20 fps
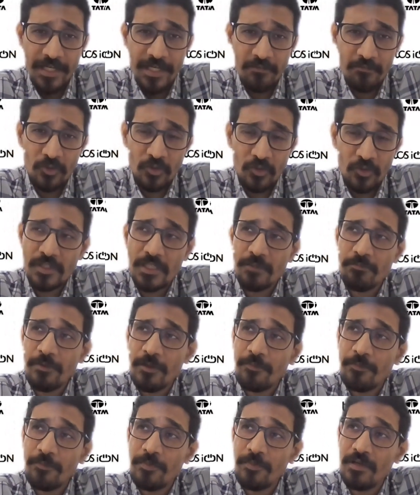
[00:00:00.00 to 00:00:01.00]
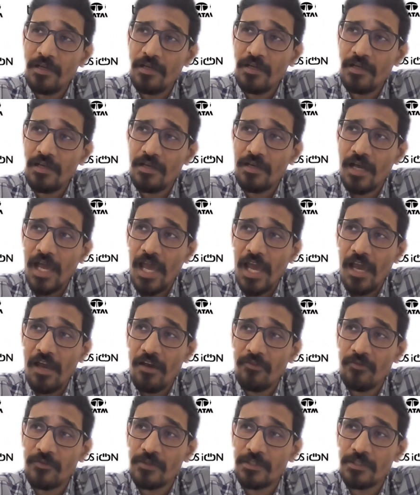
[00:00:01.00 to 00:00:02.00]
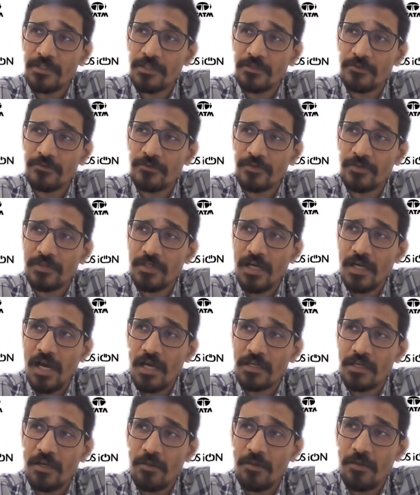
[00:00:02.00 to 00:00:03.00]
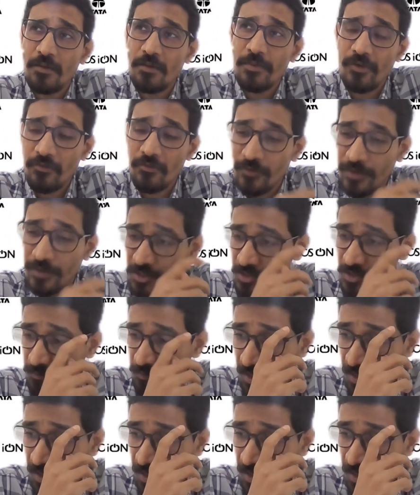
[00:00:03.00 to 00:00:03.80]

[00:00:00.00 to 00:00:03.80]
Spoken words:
team, mostly people are coming from fresher